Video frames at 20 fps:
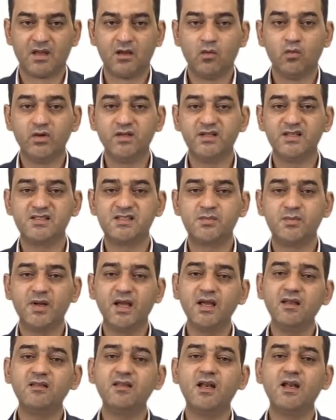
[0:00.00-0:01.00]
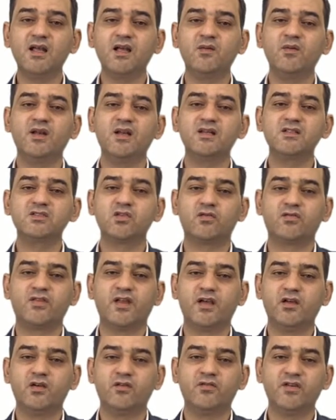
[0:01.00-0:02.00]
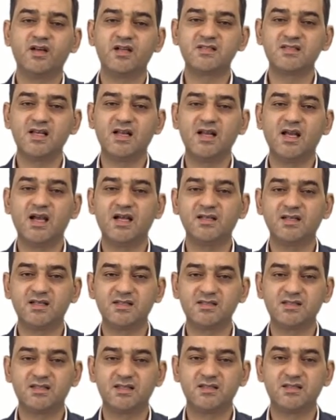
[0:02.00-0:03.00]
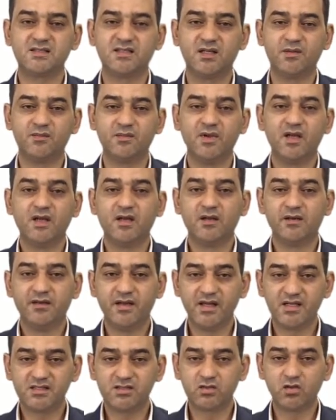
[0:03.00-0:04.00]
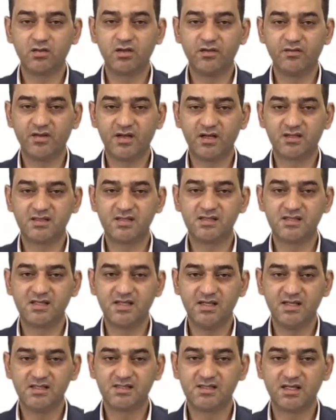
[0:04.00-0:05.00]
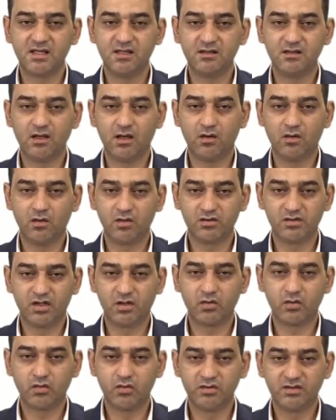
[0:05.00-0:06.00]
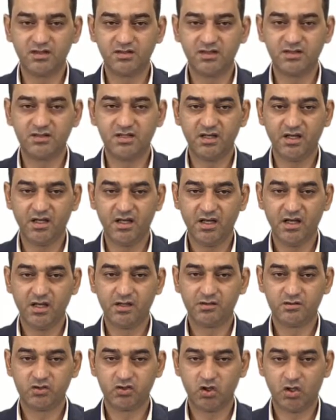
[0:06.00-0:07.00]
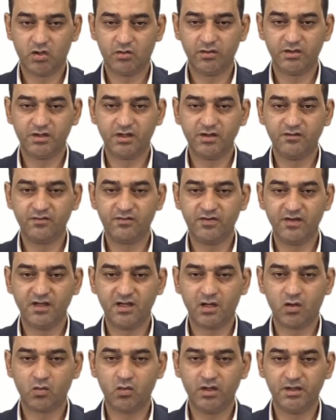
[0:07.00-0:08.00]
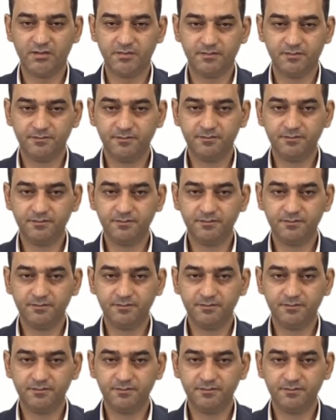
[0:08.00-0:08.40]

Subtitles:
We display the labelings of the universal address system next to the vertices in the order-rooted tree shown in figure 1.